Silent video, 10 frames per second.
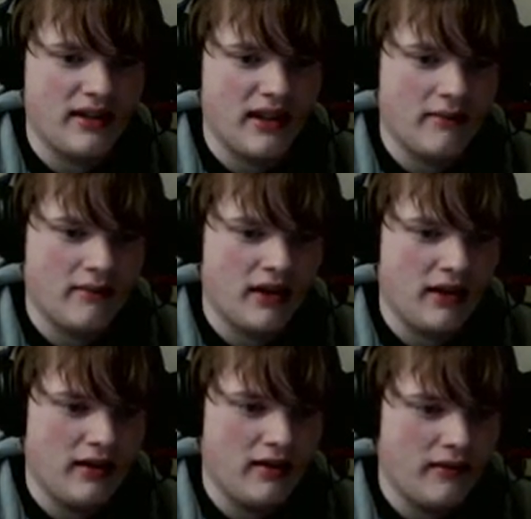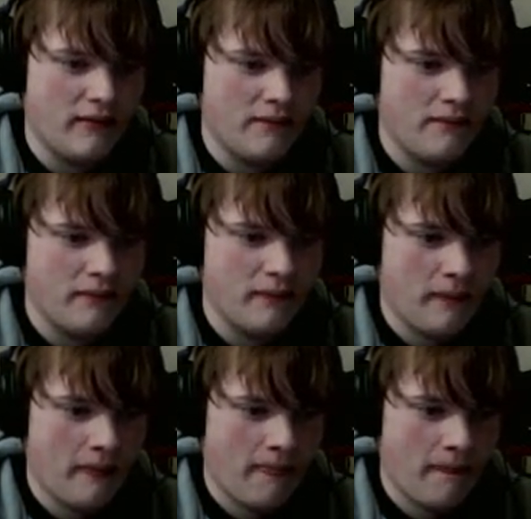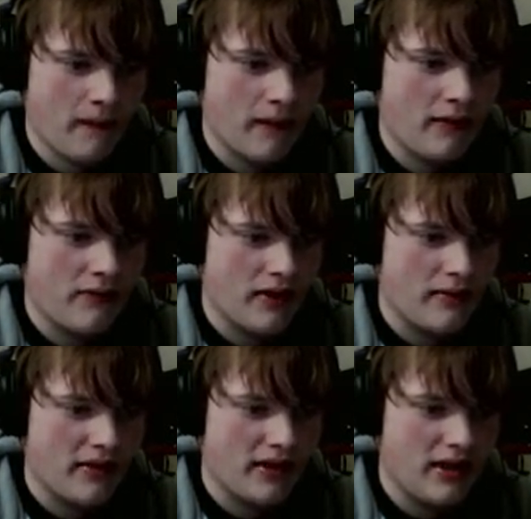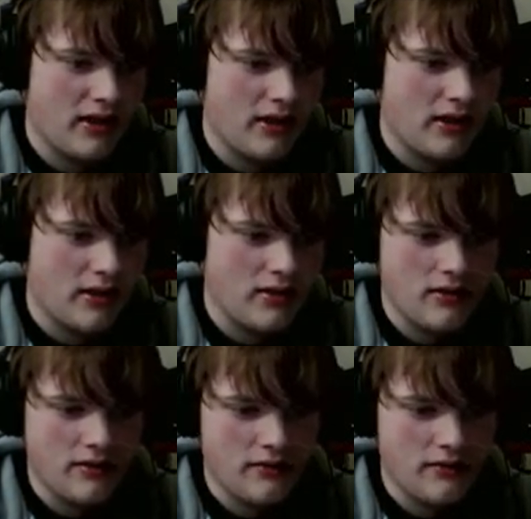that damn key? I forgot about the key.